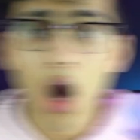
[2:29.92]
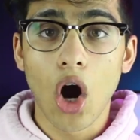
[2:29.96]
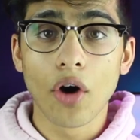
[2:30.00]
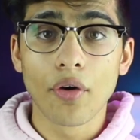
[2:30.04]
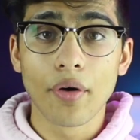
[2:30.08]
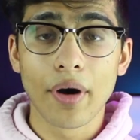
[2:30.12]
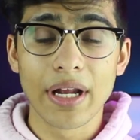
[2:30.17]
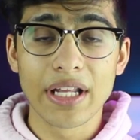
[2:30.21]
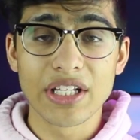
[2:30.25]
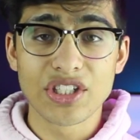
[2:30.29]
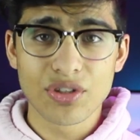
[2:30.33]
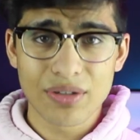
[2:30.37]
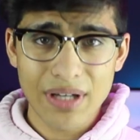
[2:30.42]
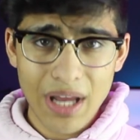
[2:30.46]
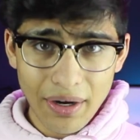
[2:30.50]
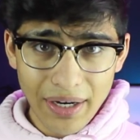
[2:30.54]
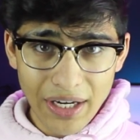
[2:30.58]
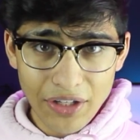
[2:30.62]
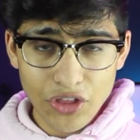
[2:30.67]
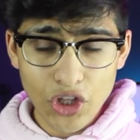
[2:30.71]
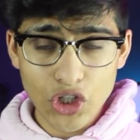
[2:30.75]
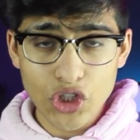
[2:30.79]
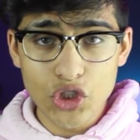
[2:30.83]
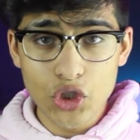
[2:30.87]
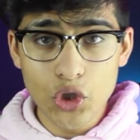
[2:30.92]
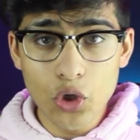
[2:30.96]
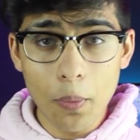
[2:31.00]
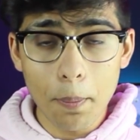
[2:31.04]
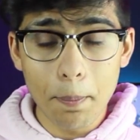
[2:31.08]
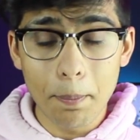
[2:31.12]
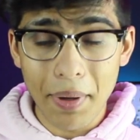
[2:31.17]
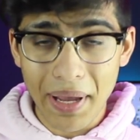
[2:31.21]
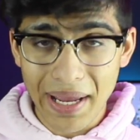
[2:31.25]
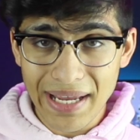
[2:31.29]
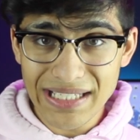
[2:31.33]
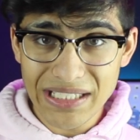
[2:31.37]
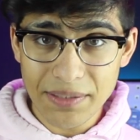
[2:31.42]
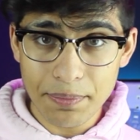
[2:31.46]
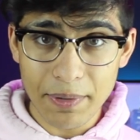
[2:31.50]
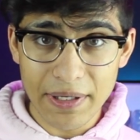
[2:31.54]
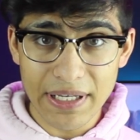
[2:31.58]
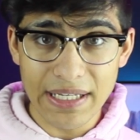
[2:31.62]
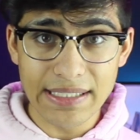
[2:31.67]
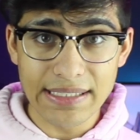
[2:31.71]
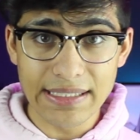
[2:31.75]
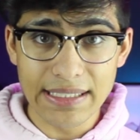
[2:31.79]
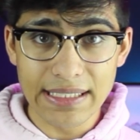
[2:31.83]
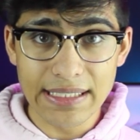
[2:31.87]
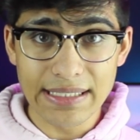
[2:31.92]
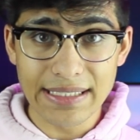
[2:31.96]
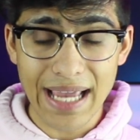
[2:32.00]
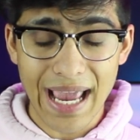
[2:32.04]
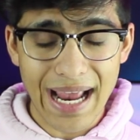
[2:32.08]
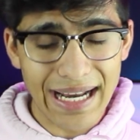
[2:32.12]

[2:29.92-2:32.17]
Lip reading: Alright, so now get the 2 base pieces